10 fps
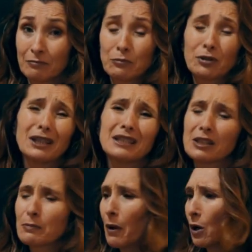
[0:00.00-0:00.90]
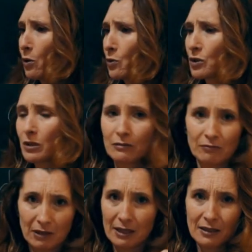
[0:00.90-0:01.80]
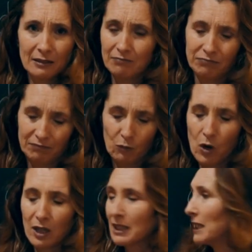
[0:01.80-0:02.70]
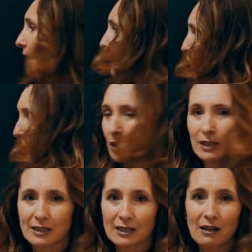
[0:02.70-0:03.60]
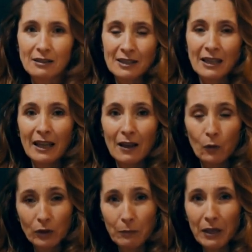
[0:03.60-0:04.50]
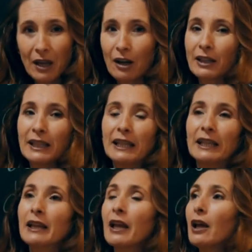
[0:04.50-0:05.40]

Predisposed is a word in English that starts with P-R-E.